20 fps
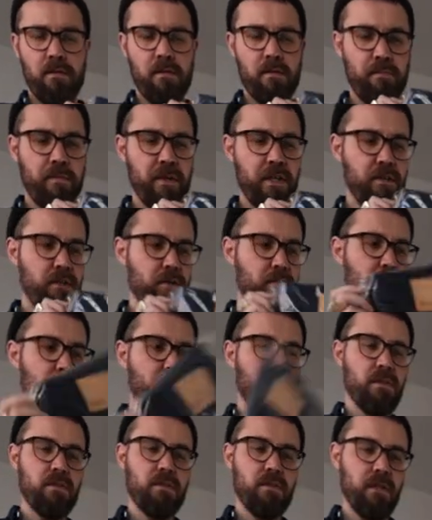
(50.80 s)
the
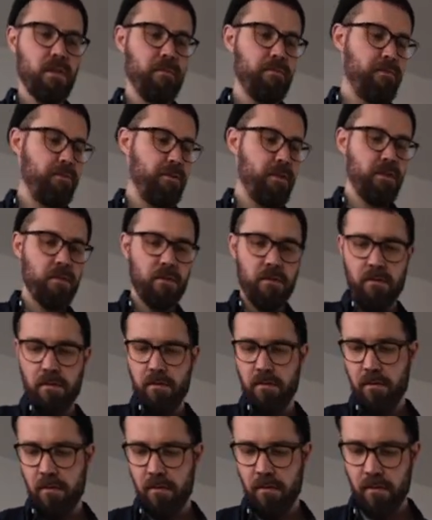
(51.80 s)
B01 slim fit.
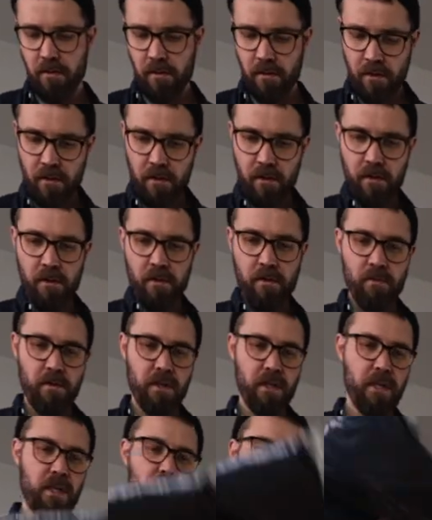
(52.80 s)

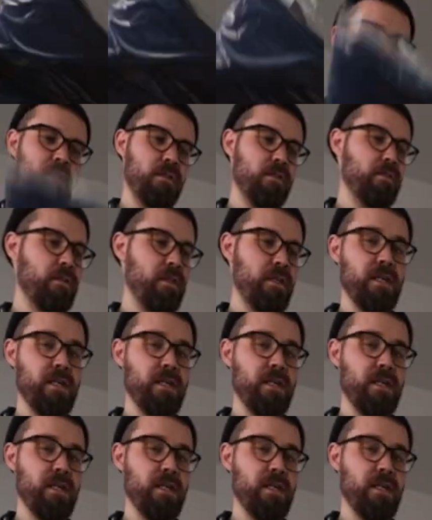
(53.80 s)
We have it